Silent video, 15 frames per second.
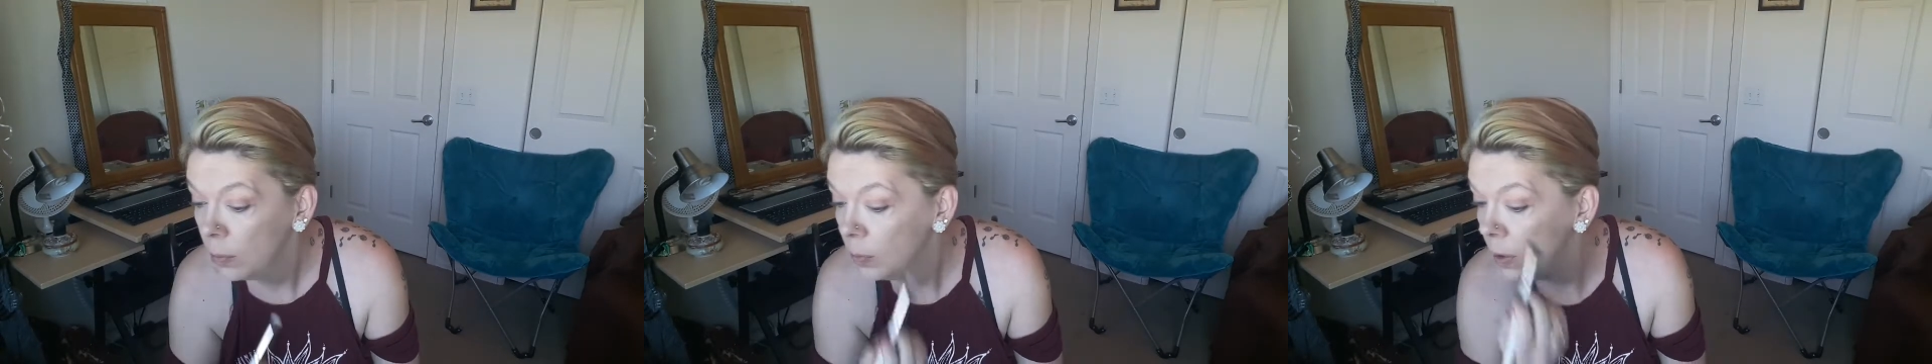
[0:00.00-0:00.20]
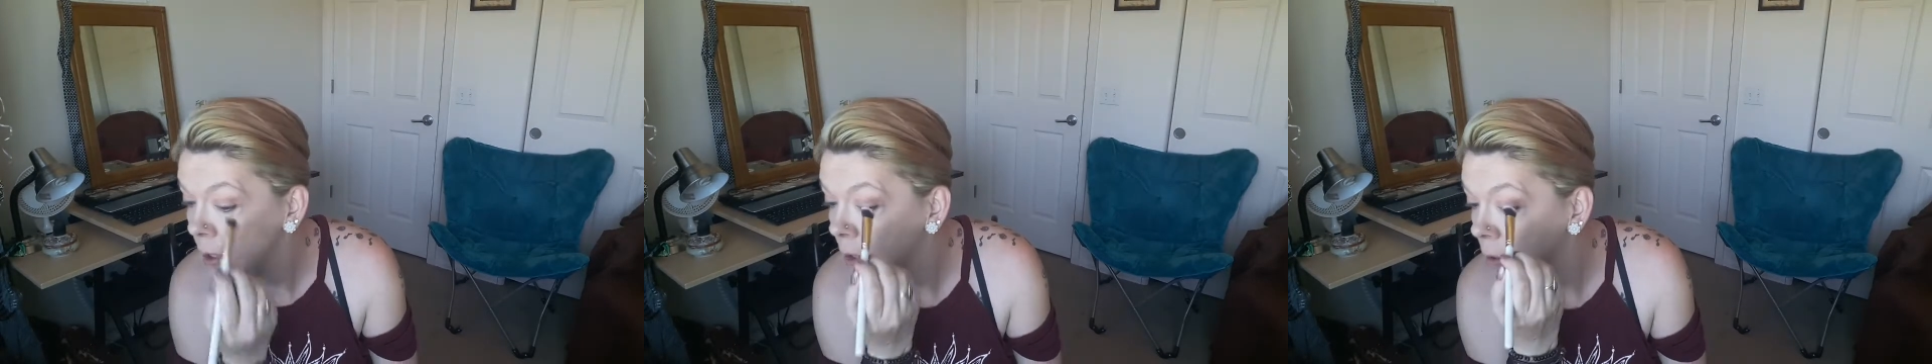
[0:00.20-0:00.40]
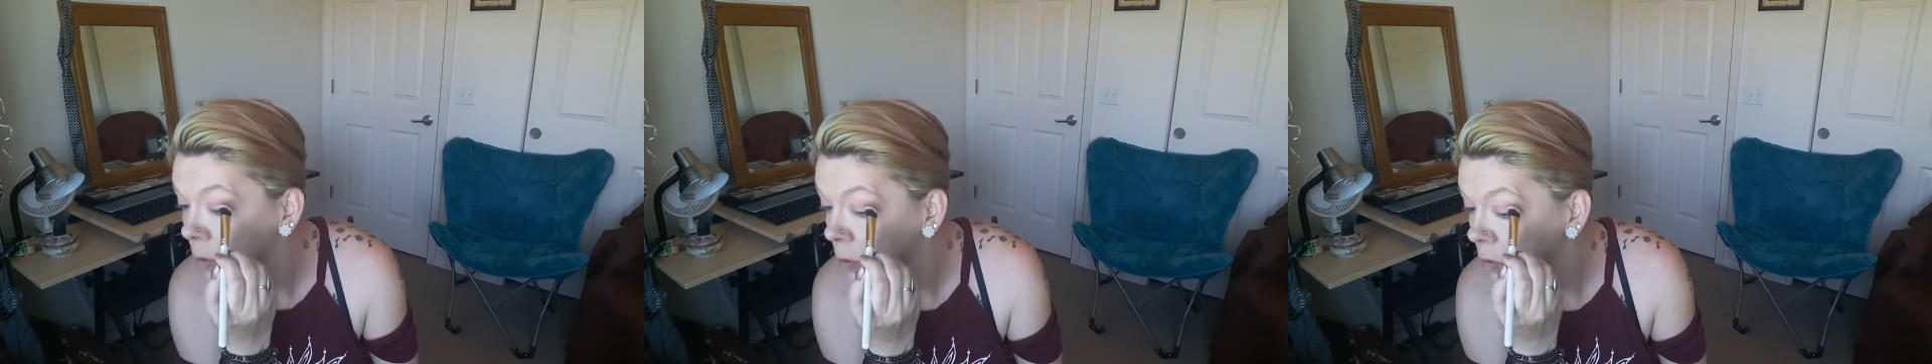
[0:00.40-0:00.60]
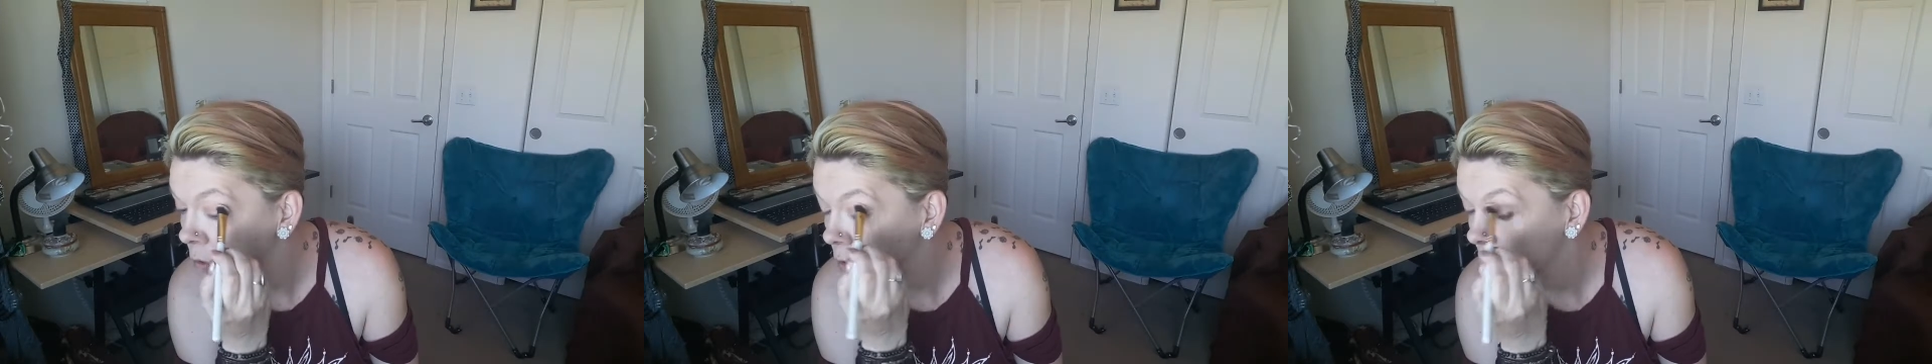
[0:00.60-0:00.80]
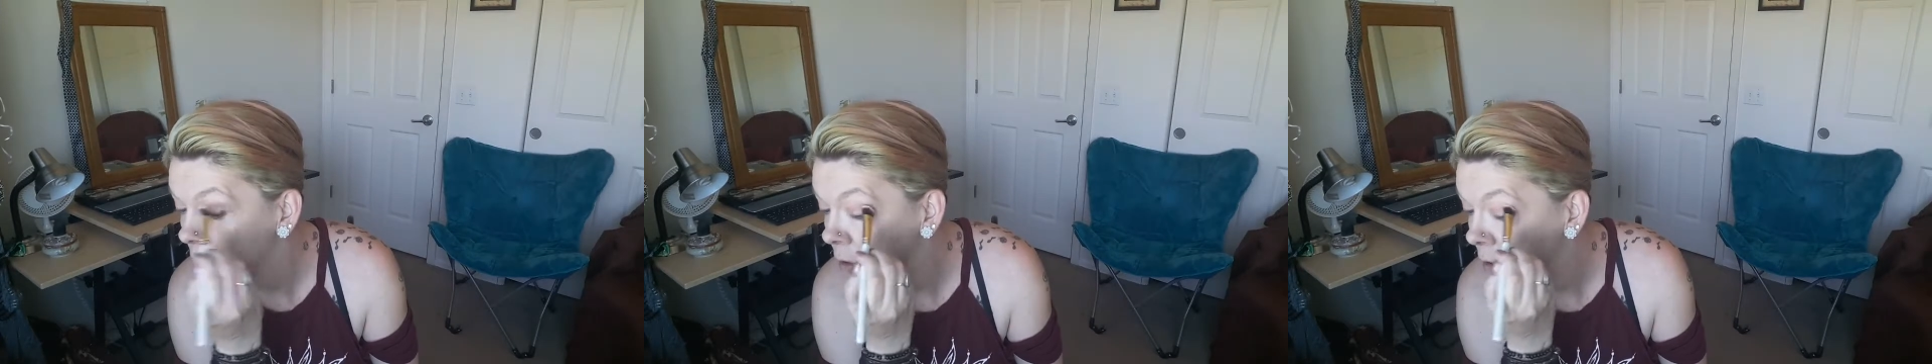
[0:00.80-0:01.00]
be
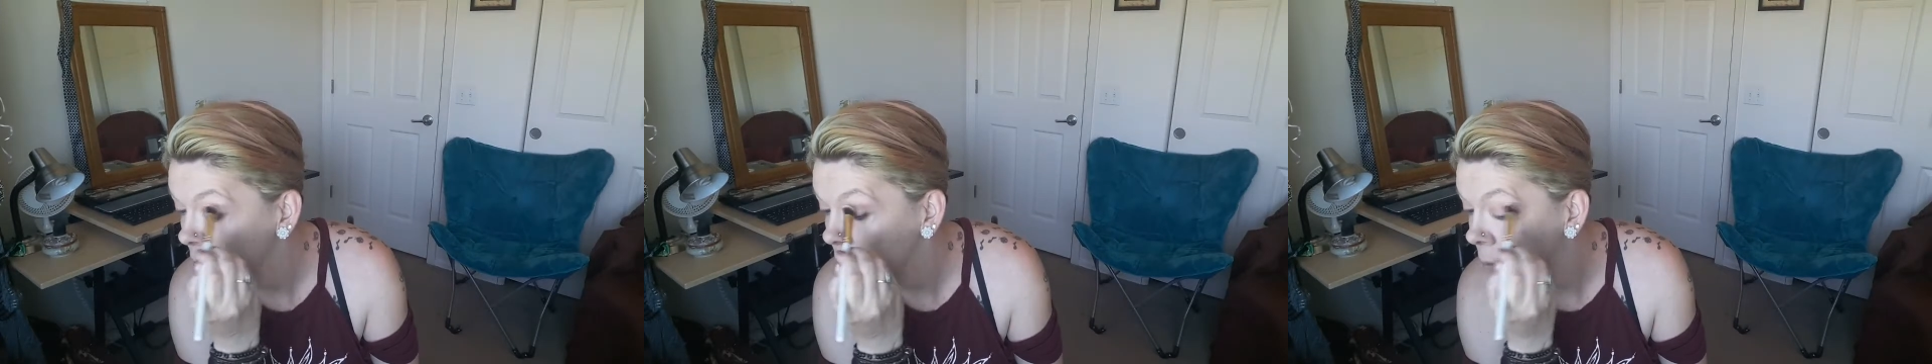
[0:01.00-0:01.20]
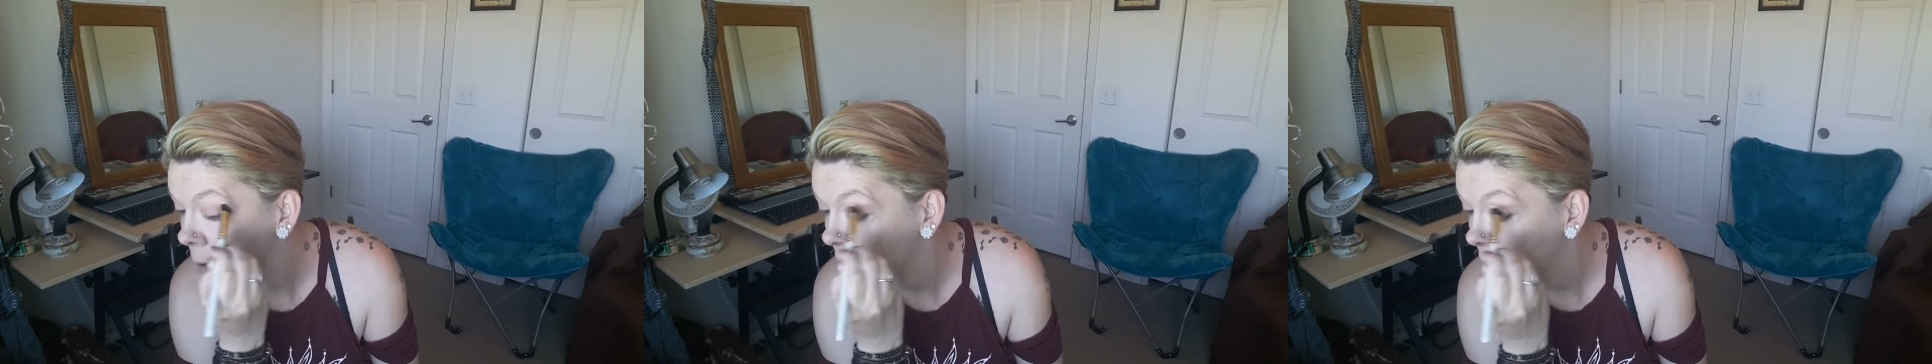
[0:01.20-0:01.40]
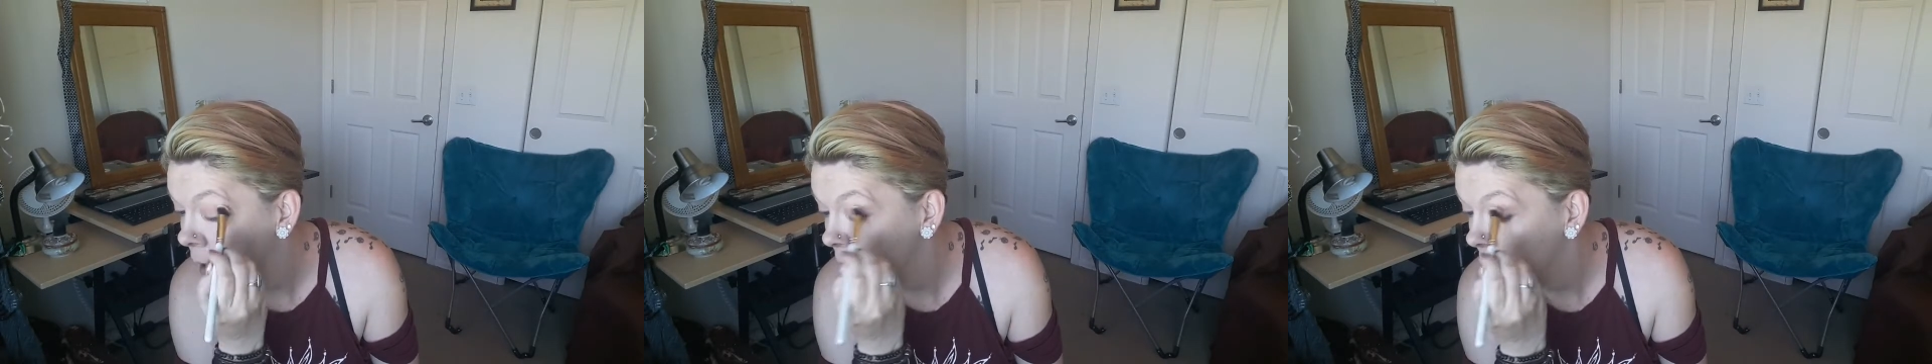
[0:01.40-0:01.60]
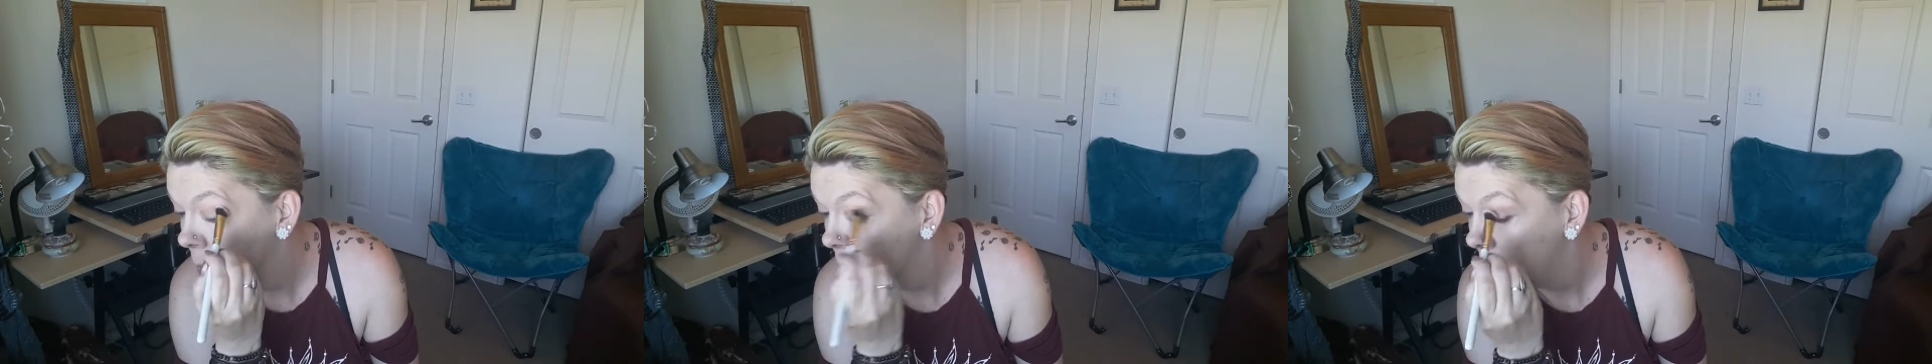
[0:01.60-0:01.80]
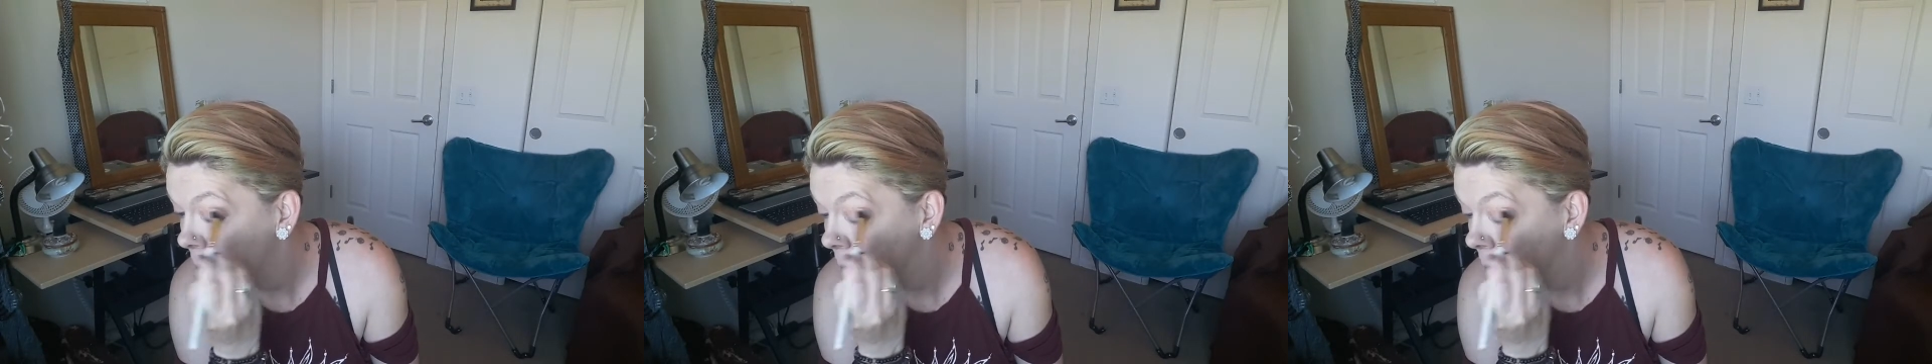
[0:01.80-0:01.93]
used in this way,